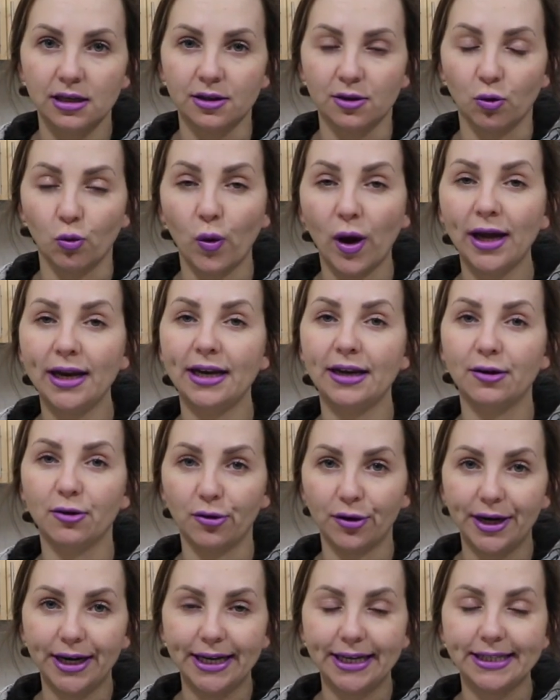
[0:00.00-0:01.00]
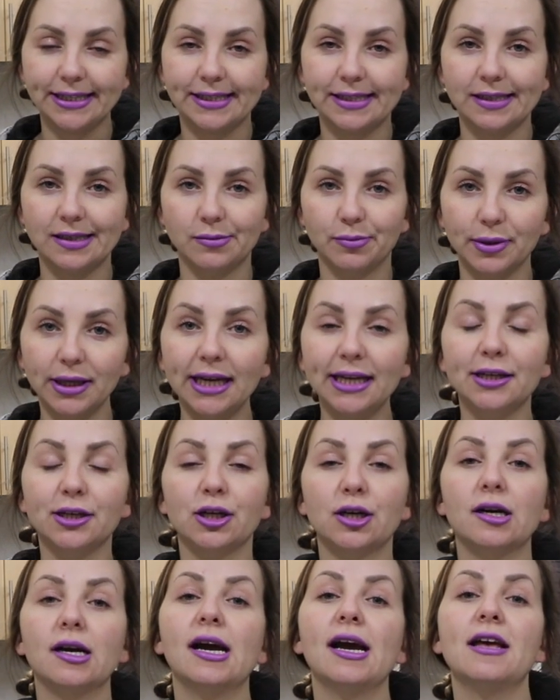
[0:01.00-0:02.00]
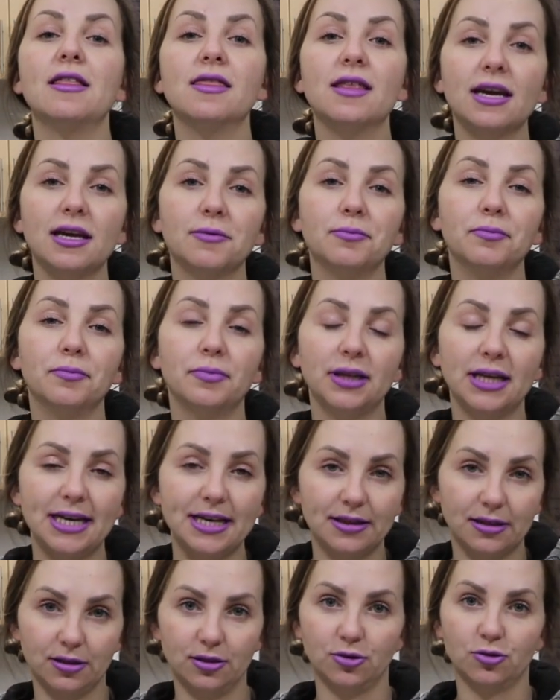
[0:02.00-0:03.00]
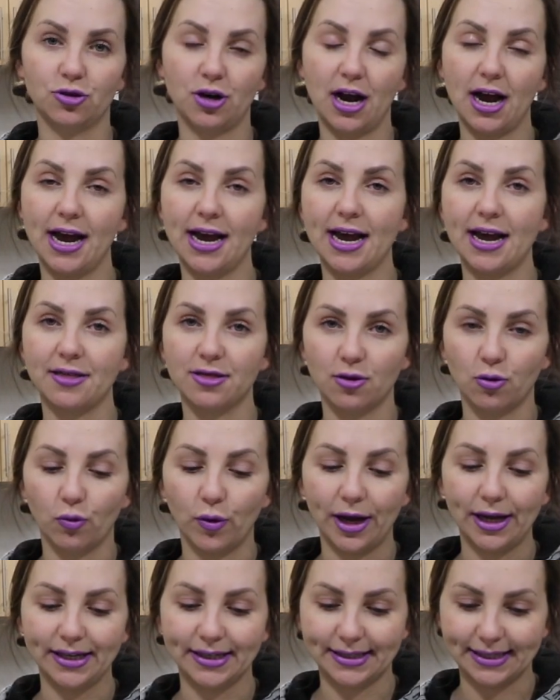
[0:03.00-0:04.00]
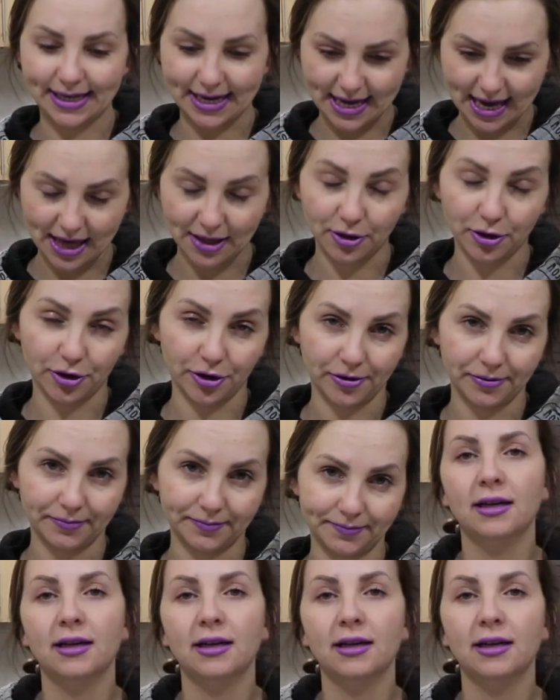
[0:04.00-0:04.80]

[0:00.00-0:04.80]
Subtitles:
the wet ingredients in the blender and then blend the dry and the wet together.